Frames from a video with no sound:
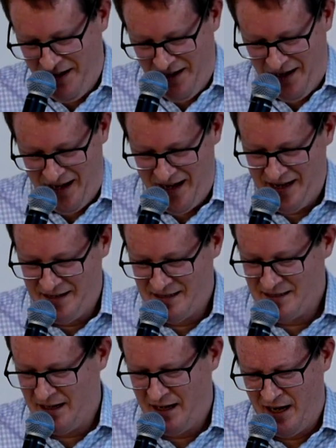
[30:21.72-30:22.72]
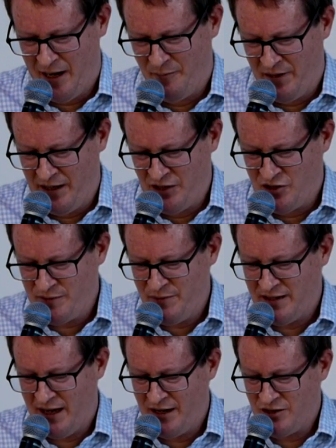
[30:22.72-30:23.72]
And um, it just
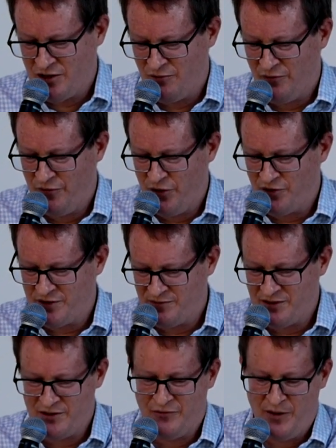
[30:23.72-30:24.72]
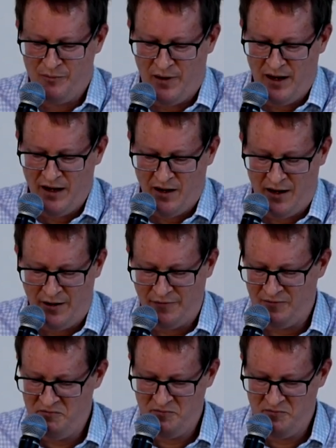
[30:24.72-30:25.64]
began to reveal some stuff in my life.